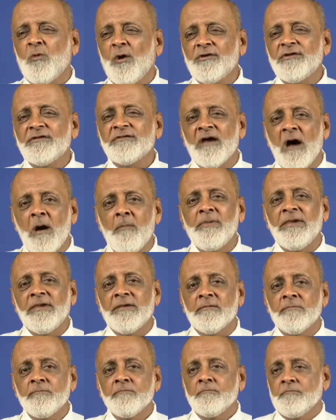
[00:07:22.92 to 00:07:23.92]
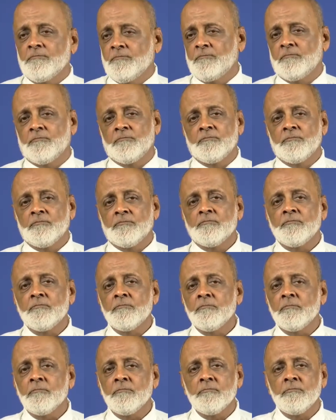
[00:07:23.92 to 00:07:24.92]
What is humming?
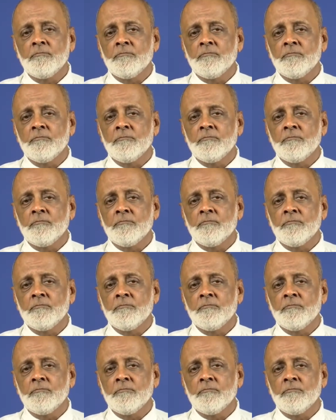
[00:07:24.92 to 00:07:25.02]
Mm-hmm.